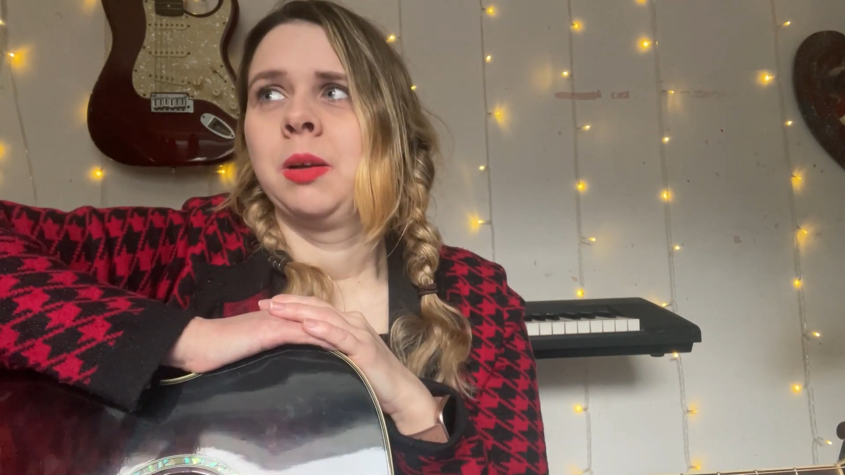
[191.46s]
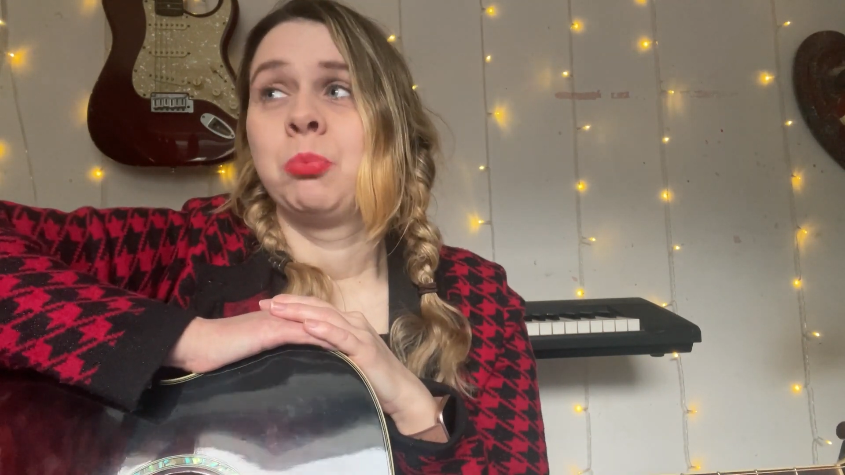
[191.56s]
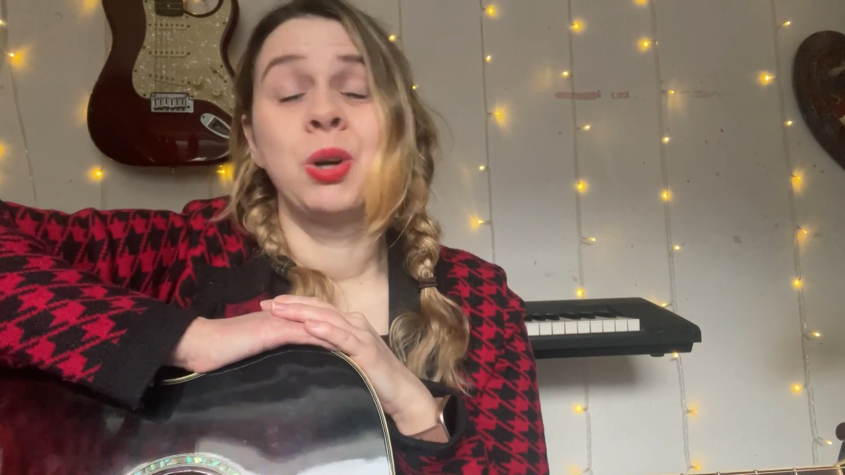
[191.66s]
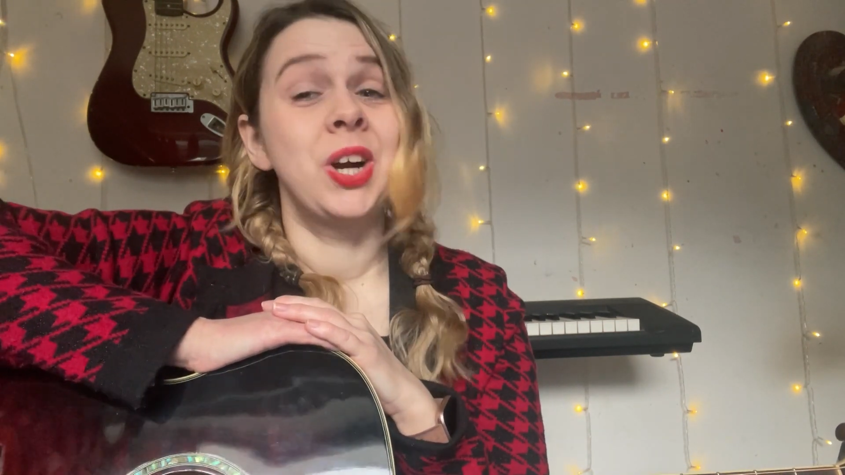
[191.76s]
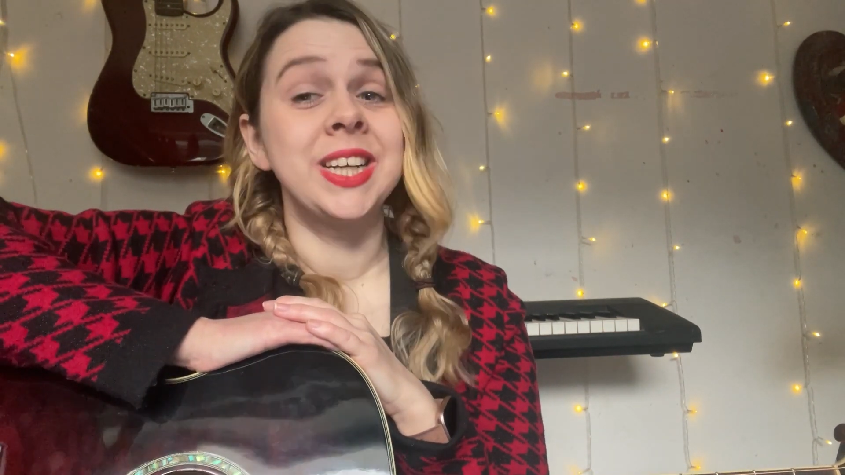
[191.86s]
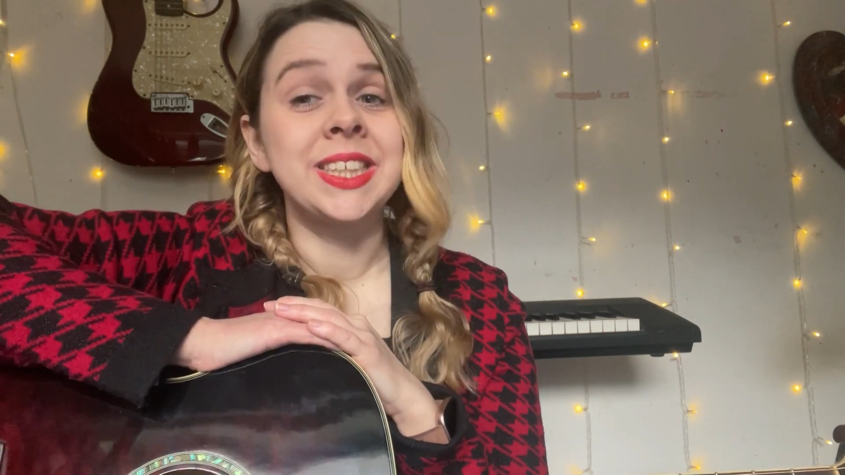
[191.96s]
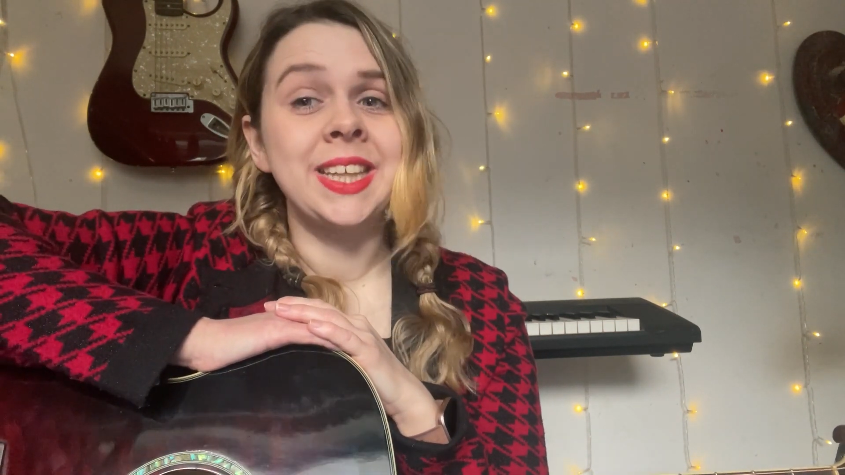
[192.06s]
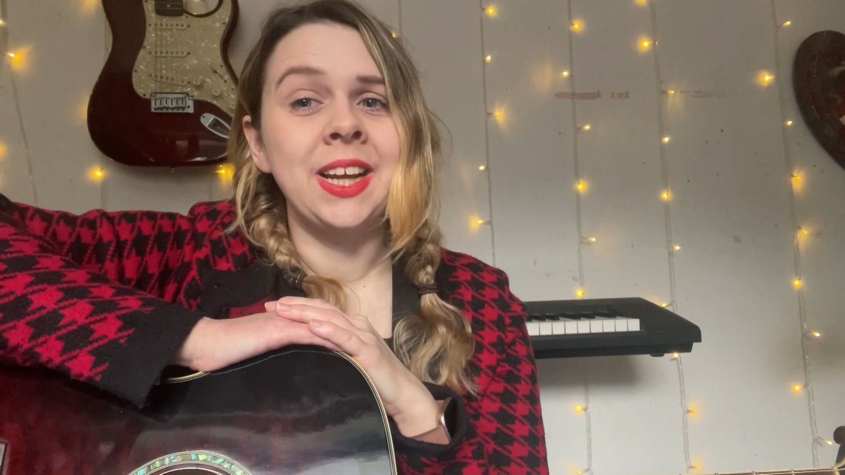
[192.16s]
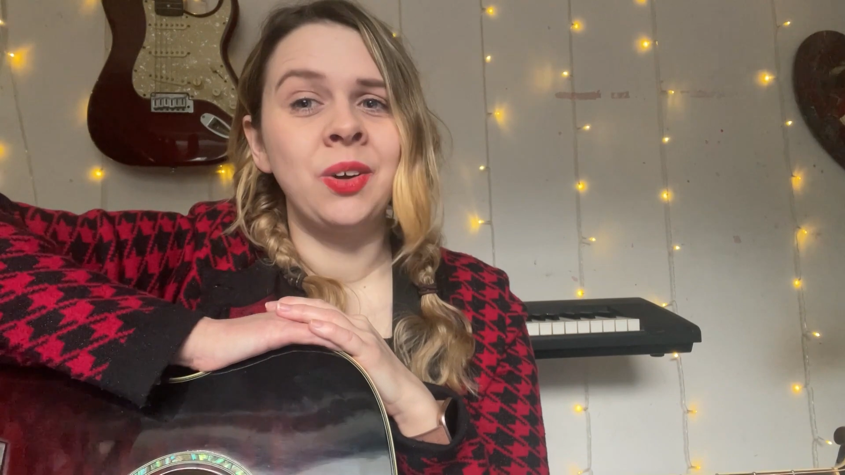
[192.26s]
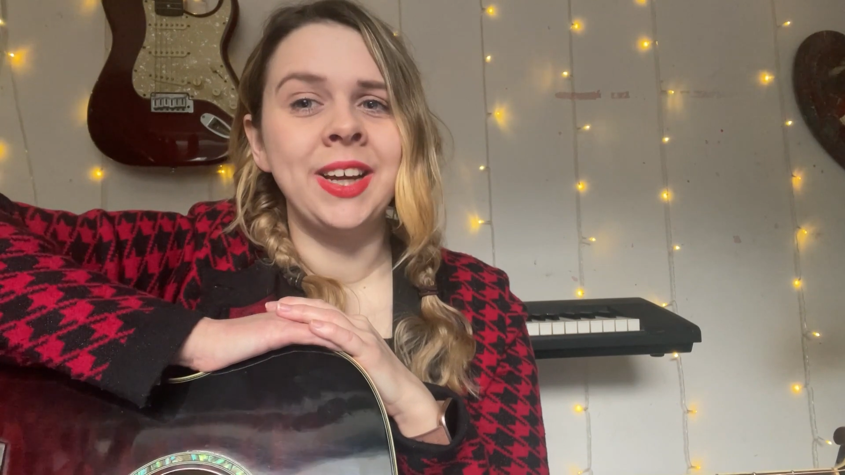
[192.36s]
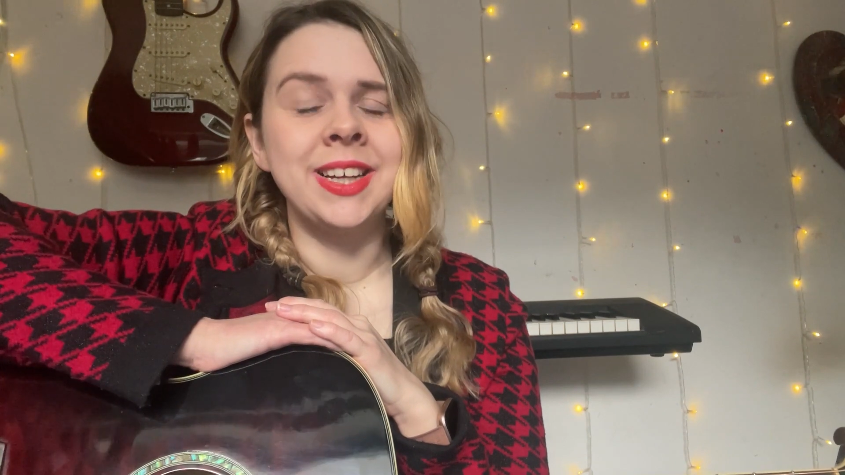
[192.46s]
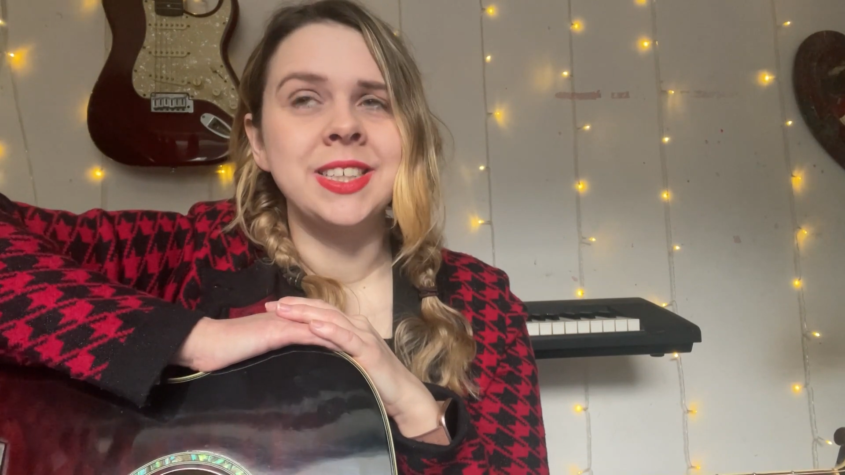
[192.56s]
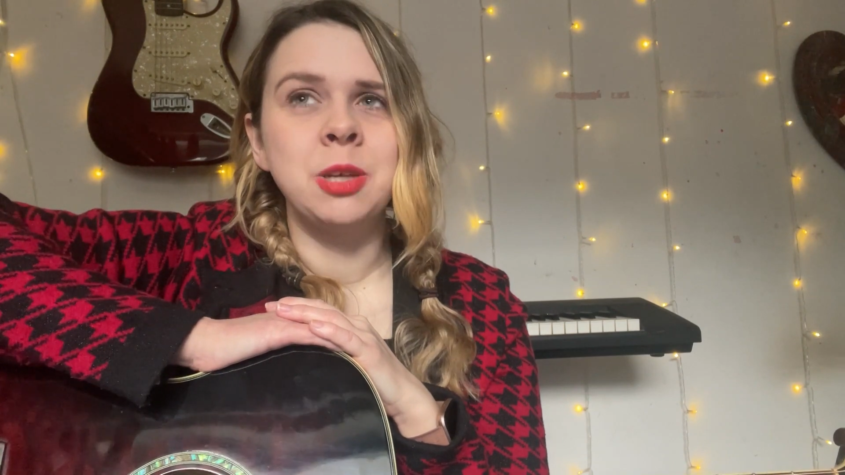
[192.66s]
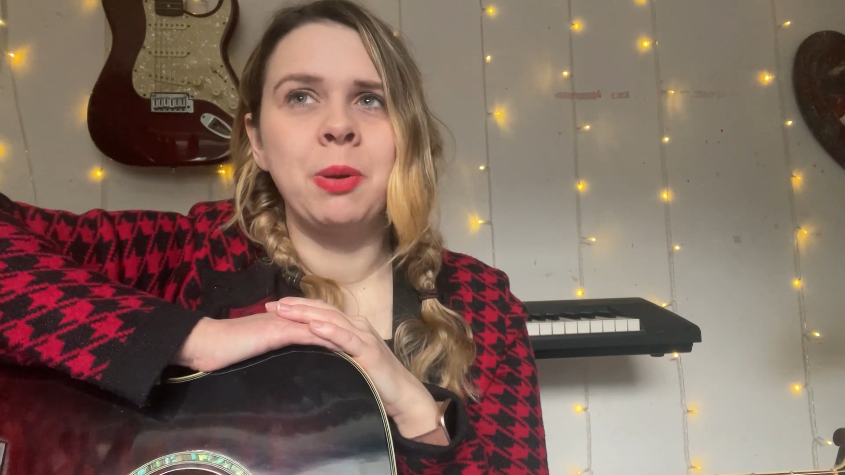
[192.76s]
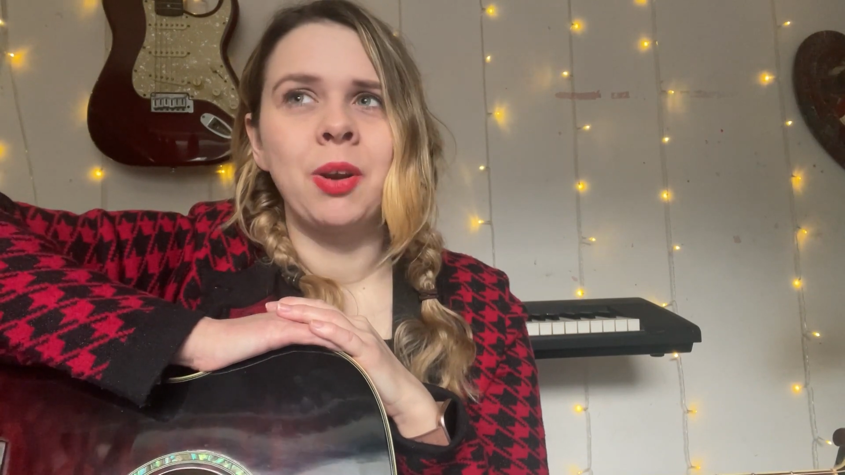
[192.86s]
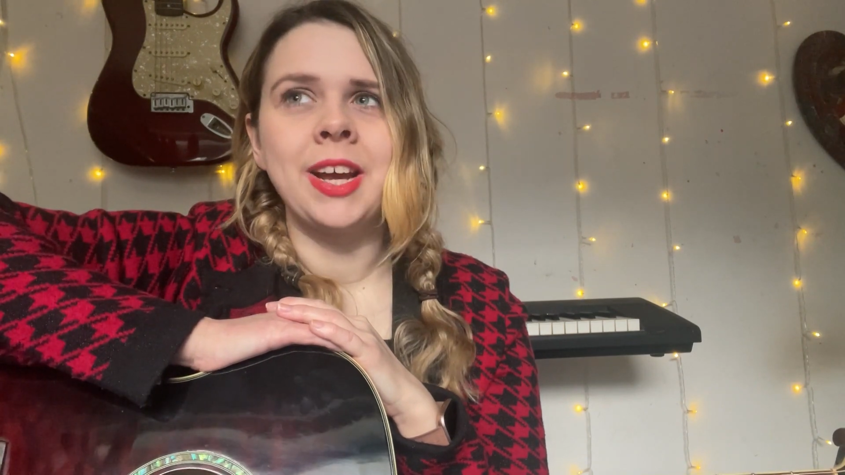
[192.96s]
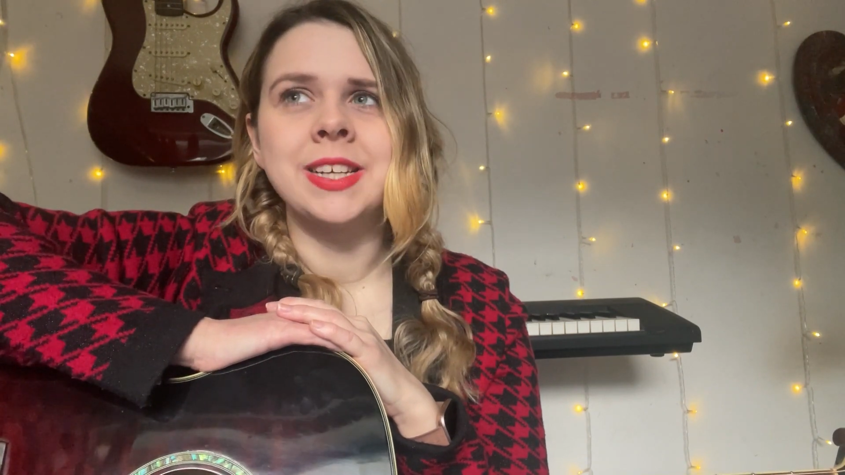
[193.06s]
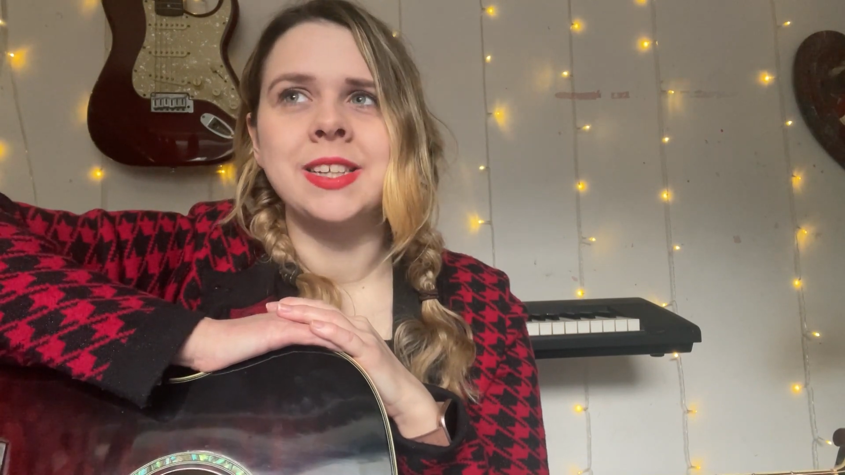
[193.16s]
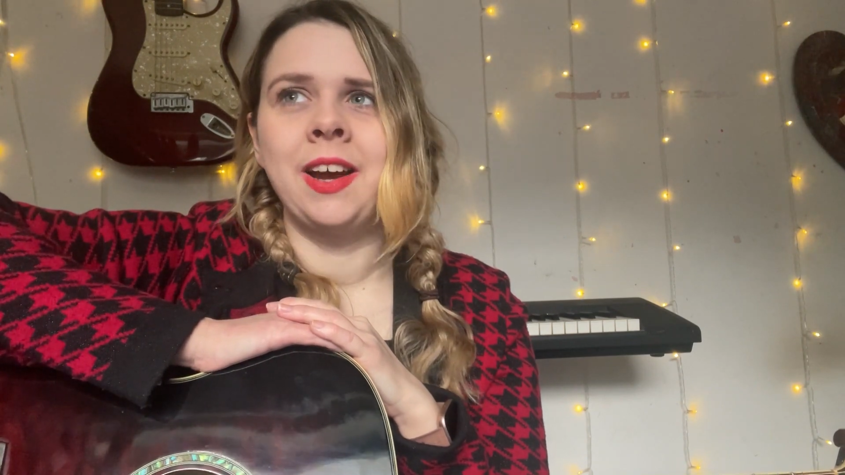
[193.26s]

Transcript: procrastinate on it, to be honest.